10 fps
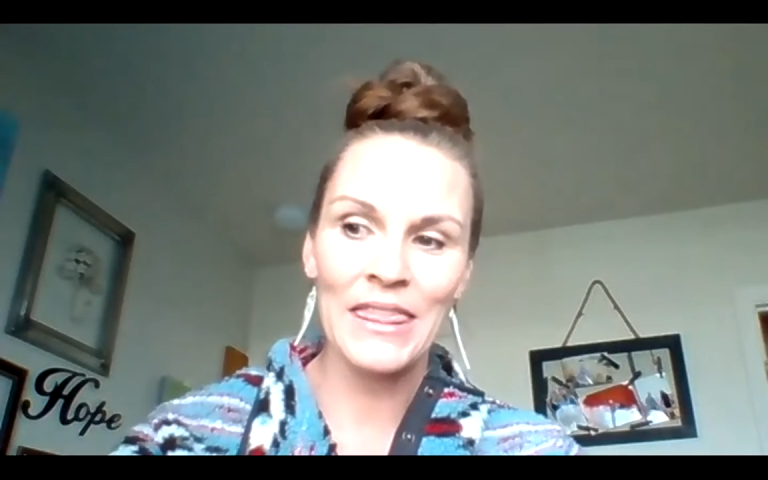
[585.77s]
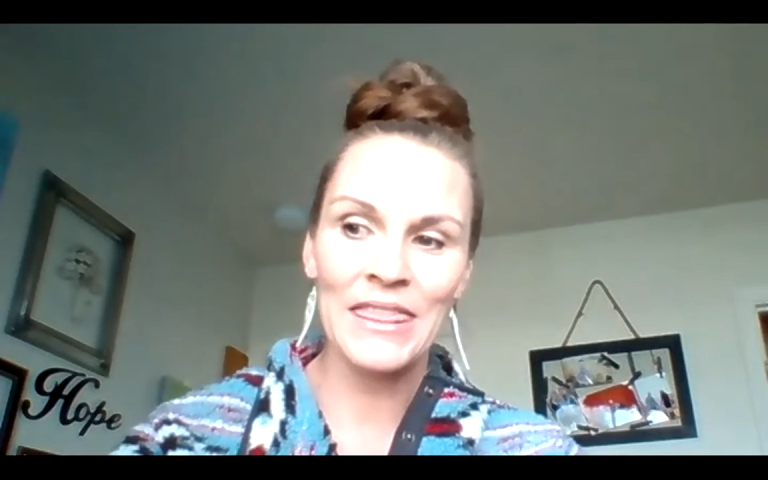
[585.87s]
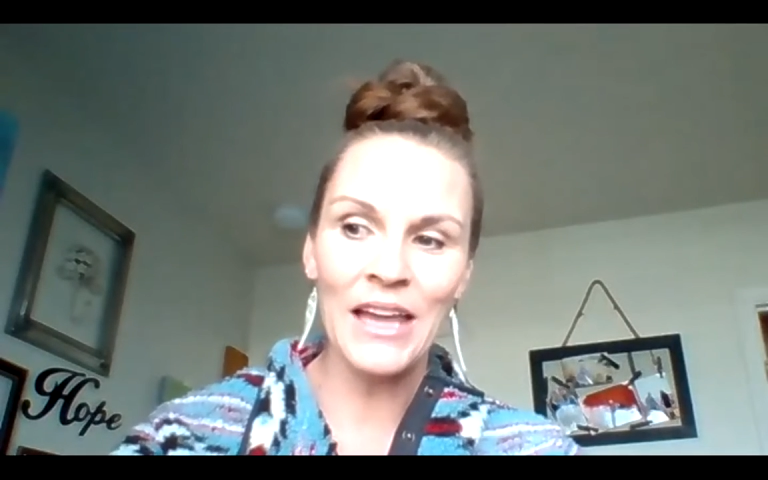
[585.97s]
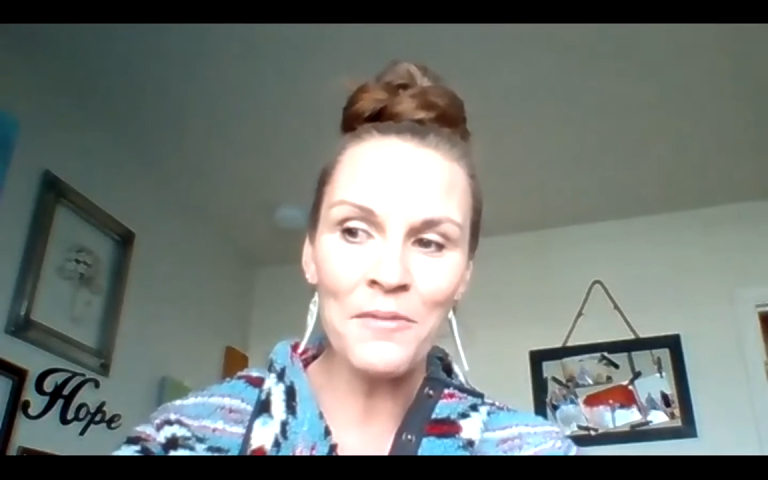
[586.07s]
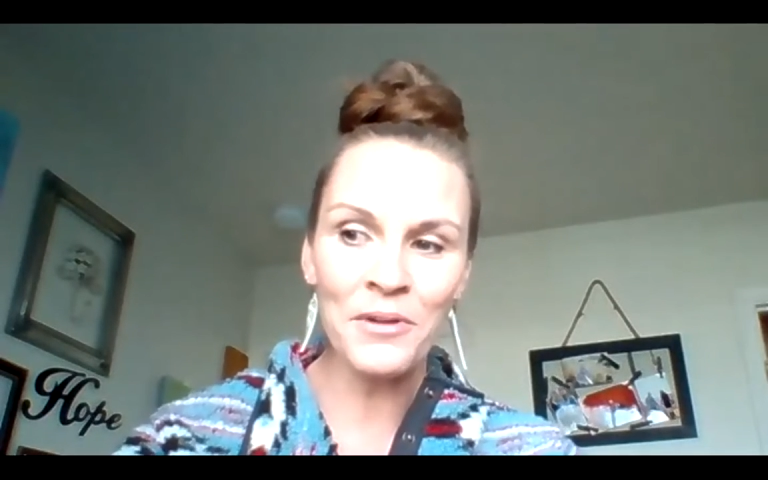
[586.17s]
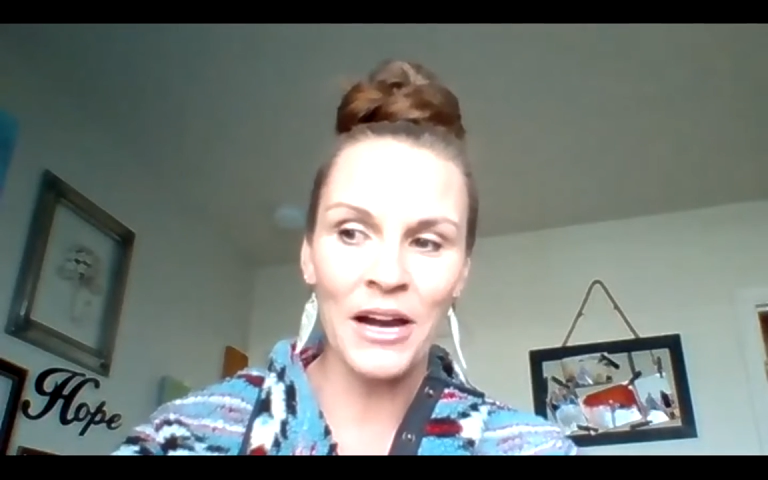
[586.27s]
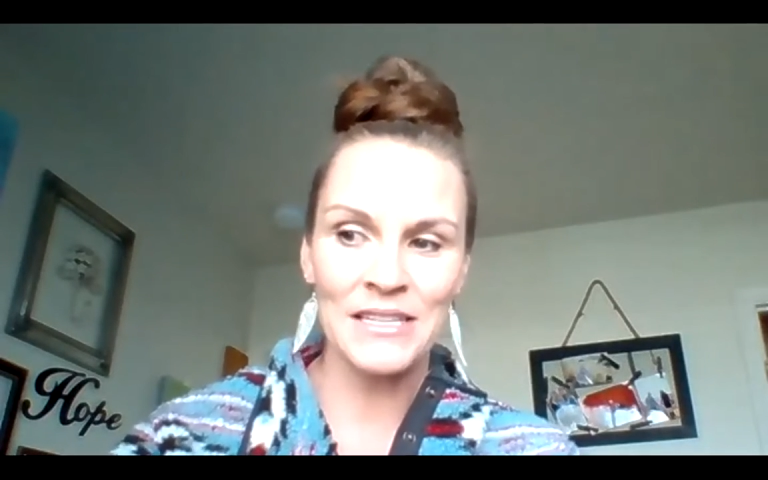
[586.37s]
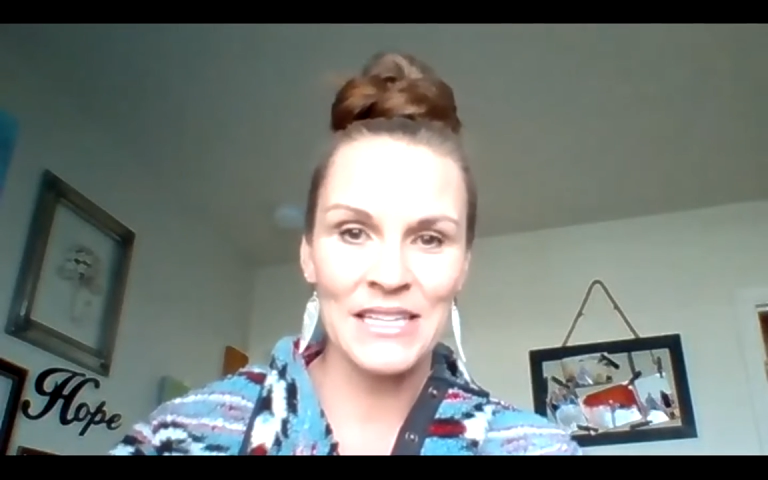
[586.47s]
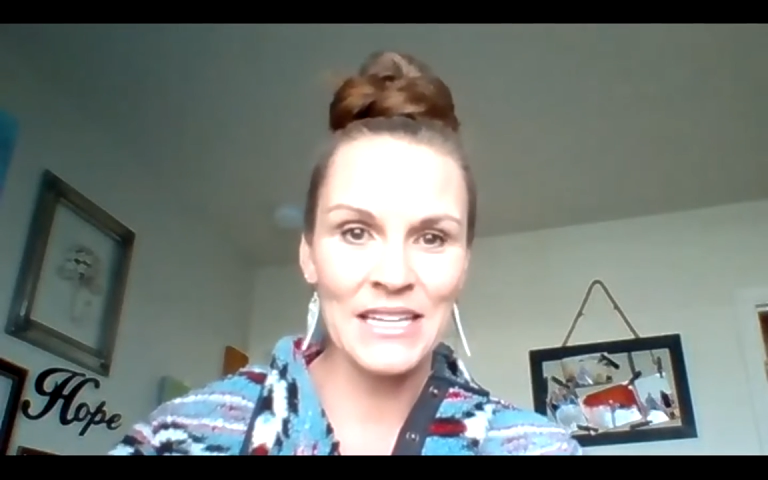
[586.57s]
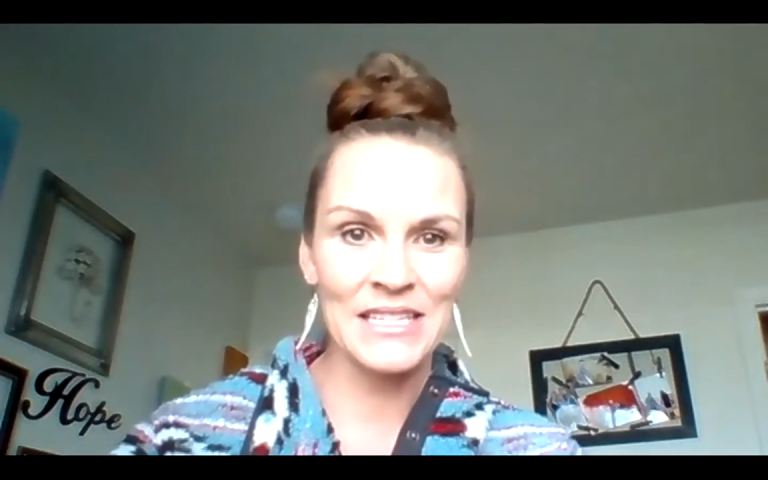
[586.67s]
thought
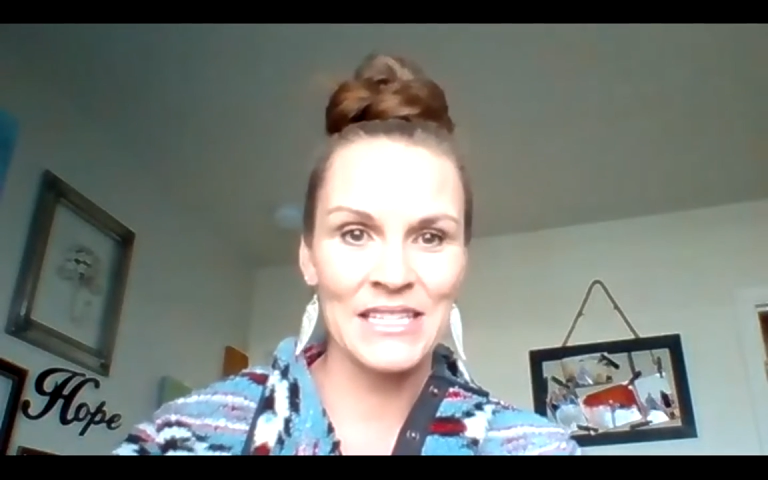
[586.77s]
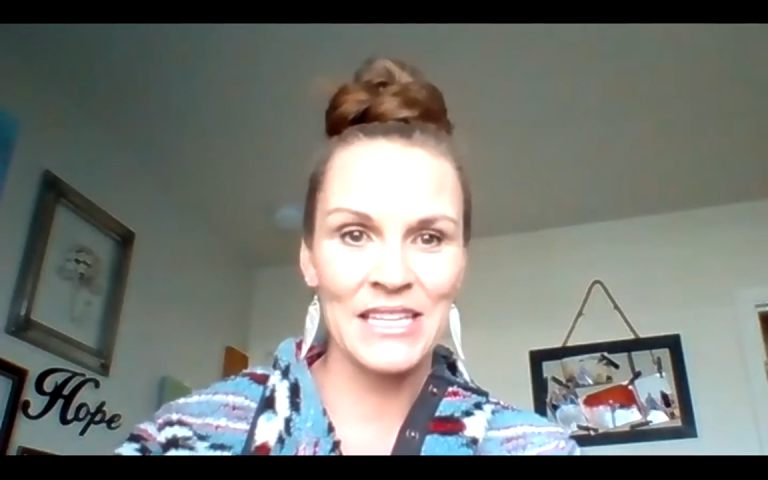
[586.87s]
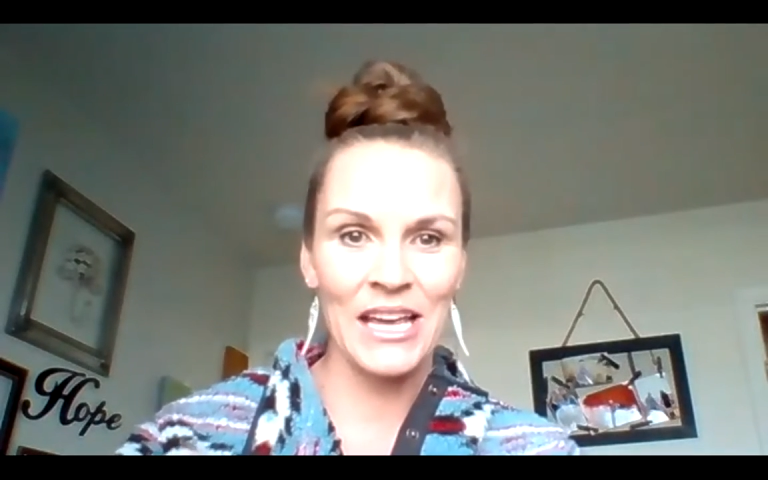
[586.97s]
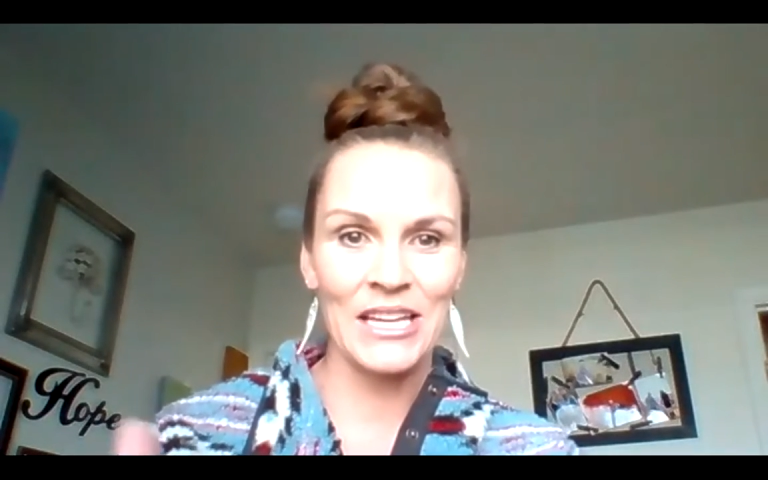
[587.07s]
process